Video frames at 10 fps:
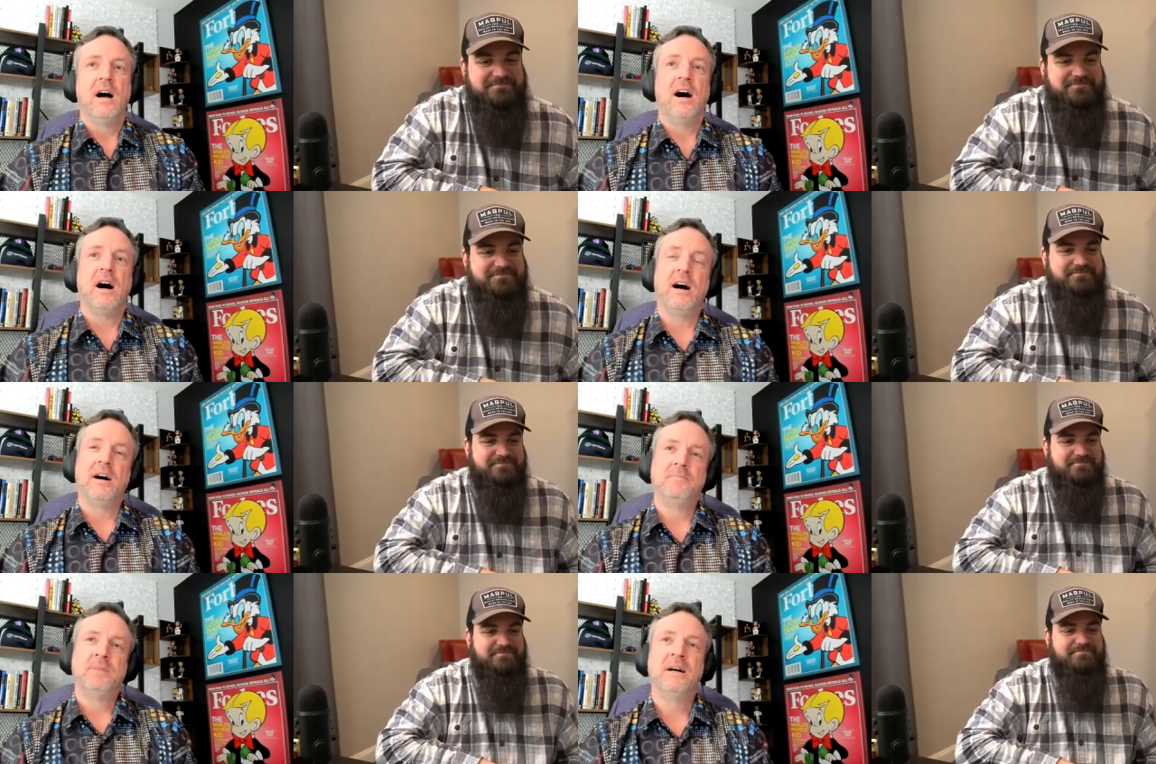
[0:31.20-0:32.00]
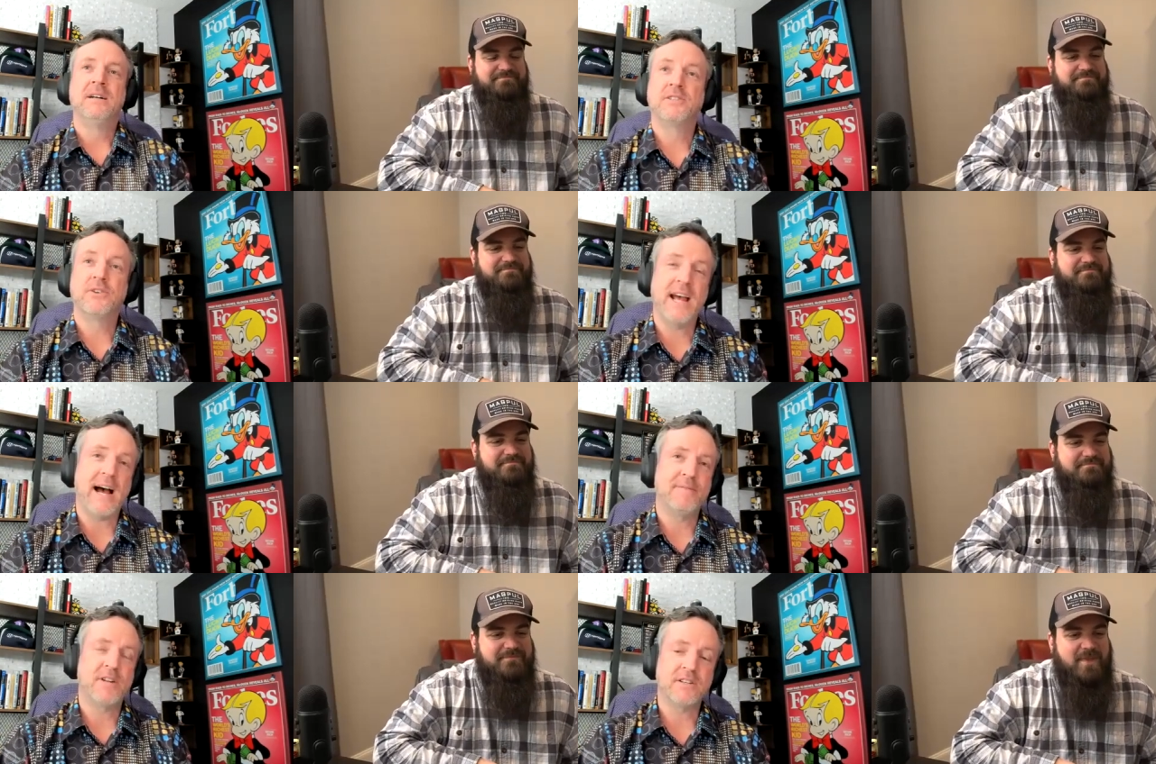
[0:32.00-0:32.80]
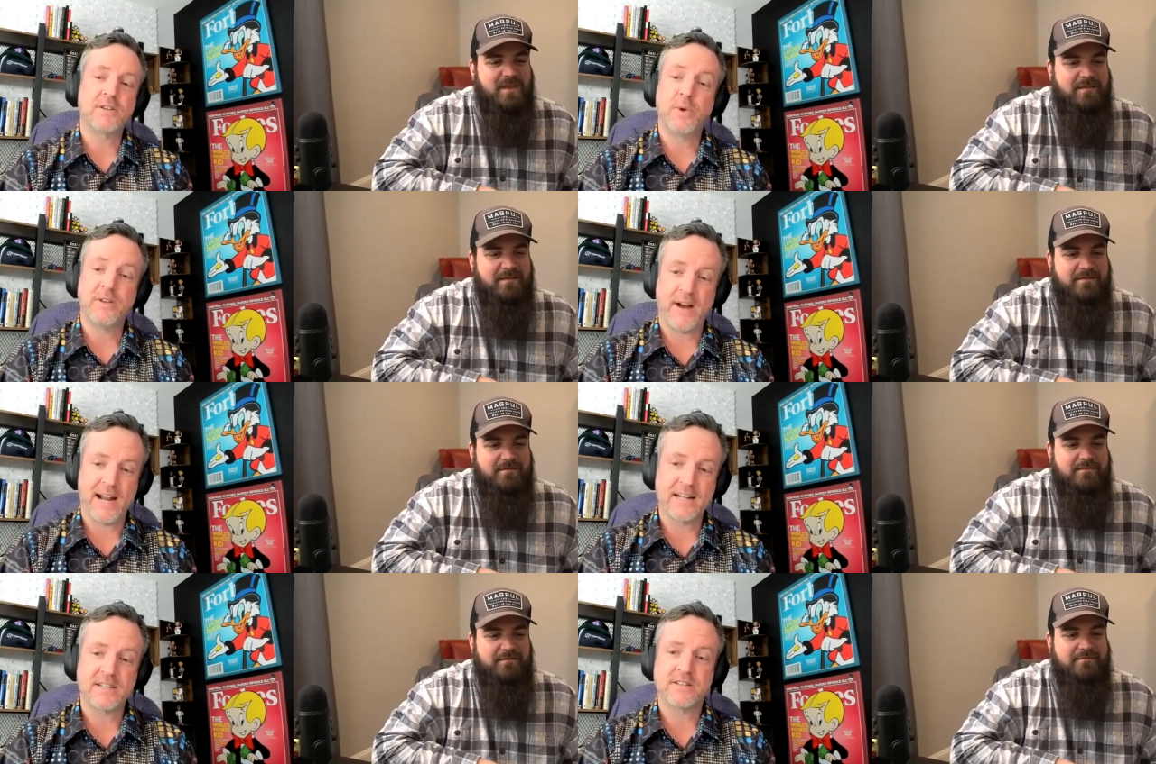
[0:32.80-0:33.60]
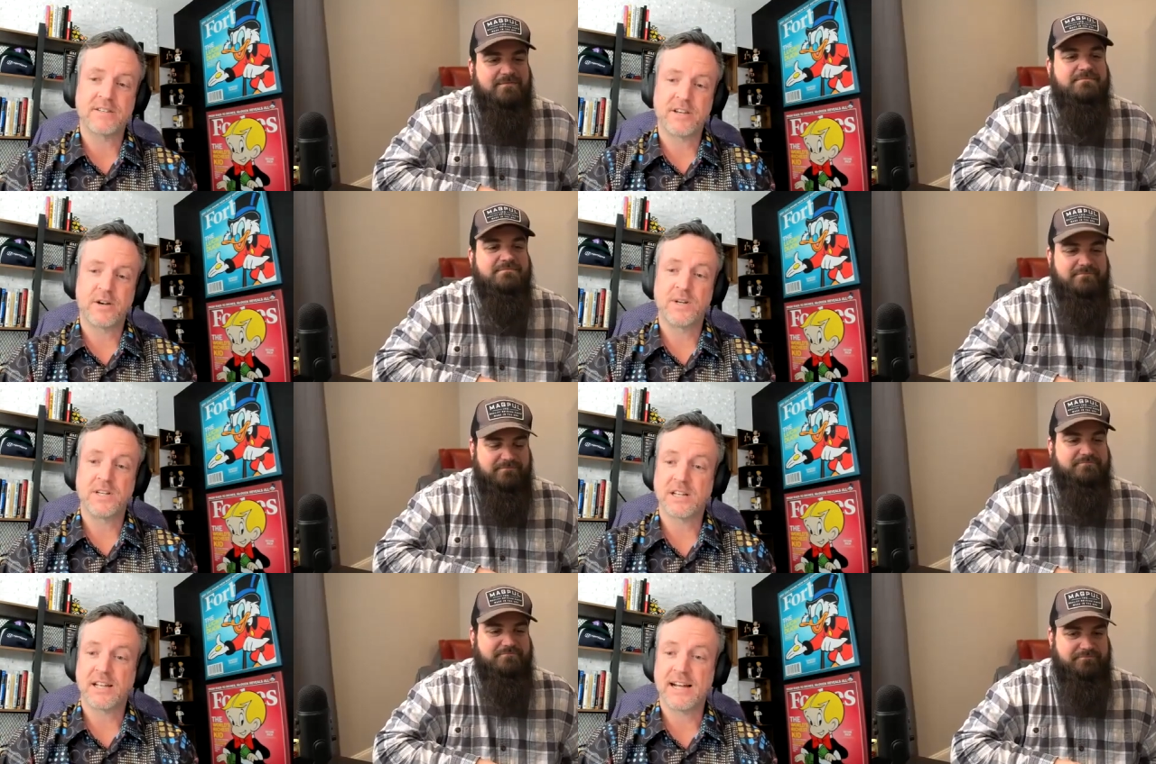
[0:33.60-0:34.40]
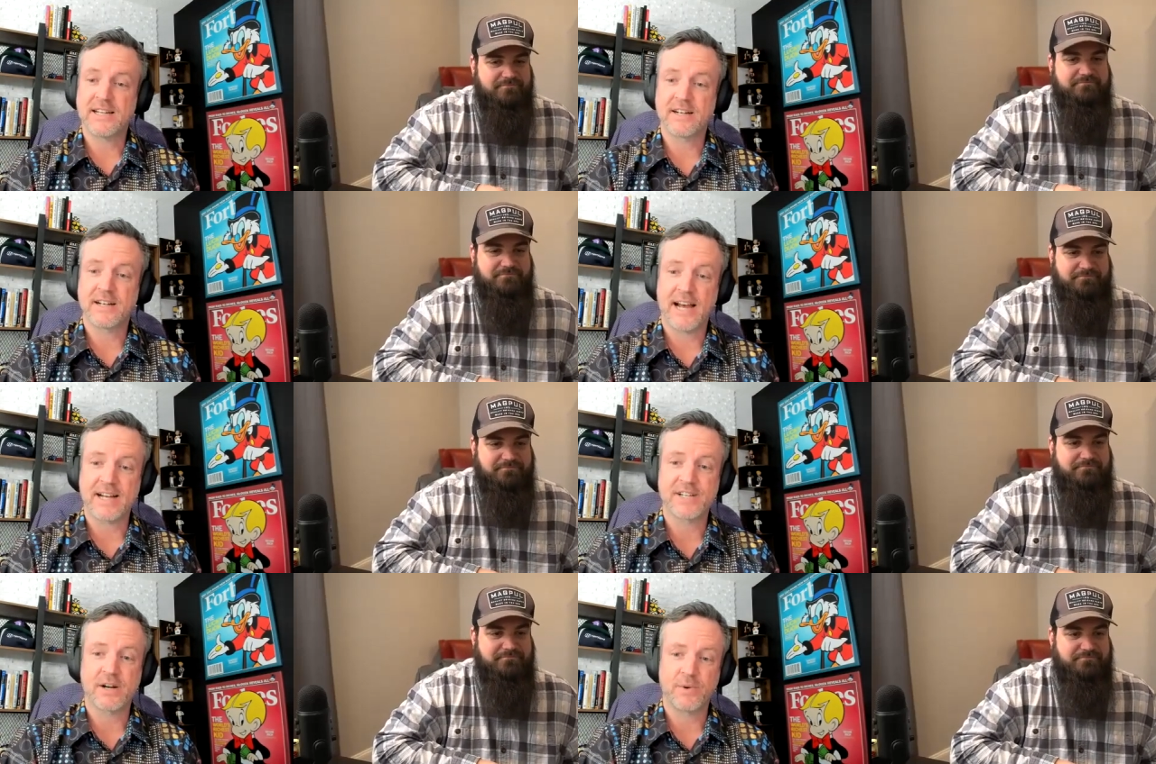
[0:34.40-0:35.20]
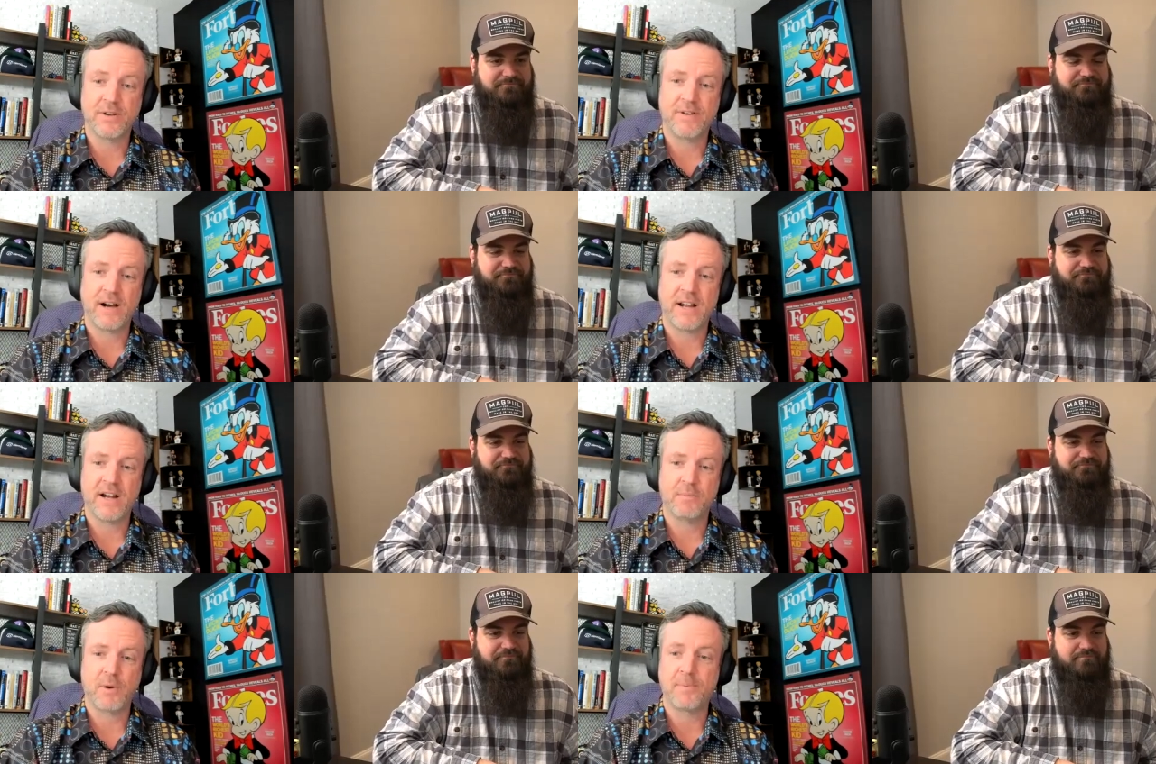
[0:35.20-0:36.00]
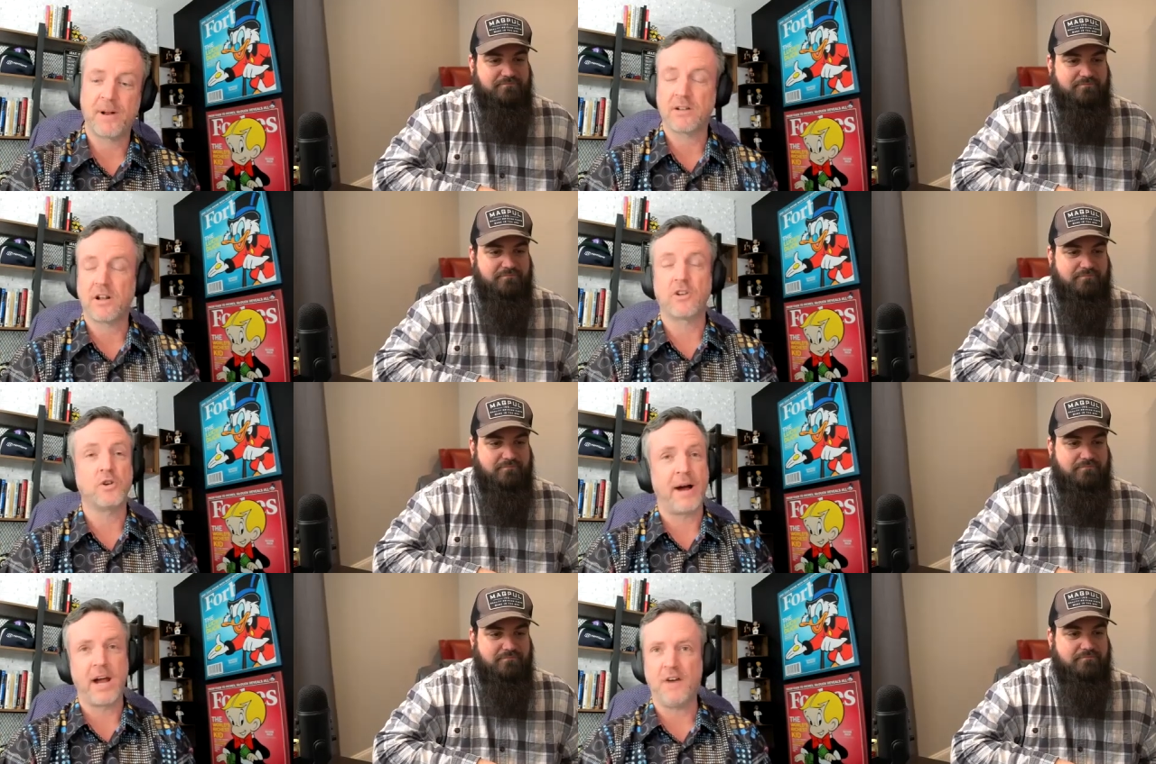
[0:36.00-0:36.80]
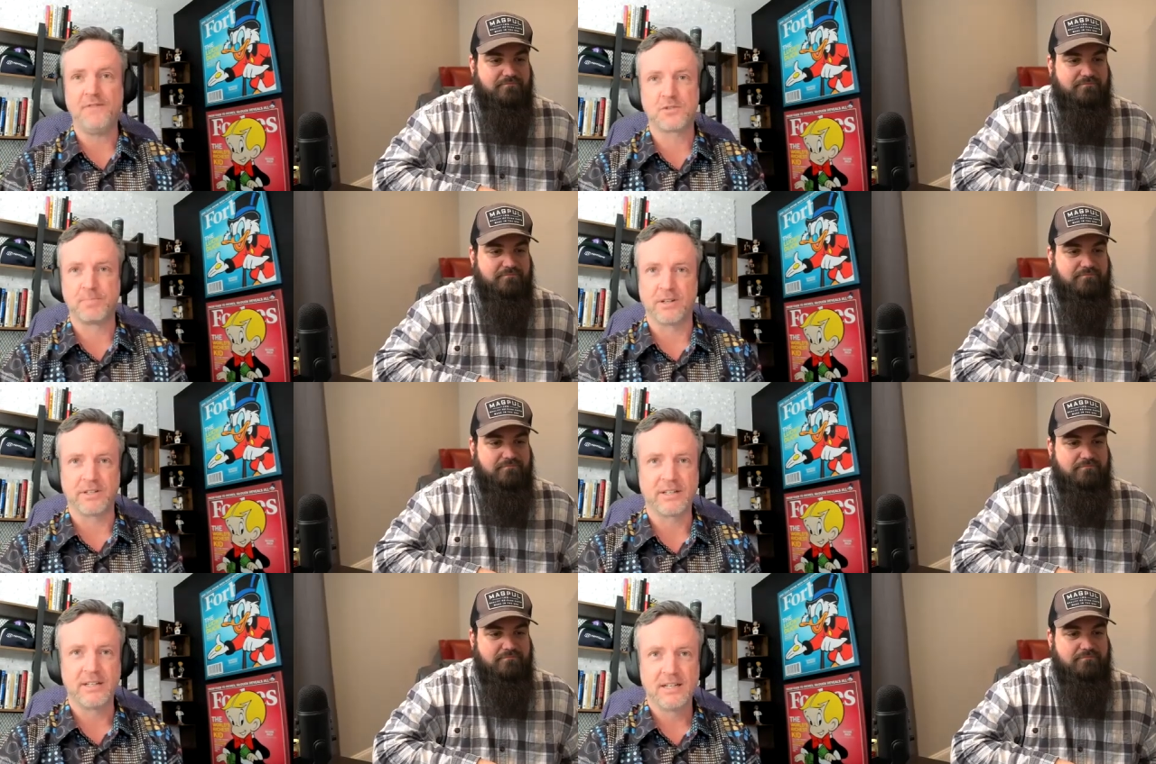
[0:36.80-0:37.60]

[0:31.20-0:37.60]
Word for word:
Speaker 1: Um, so yeah, I've done some refinances here recently. I did a cash out refi on a property. I'll, I'll do my office building.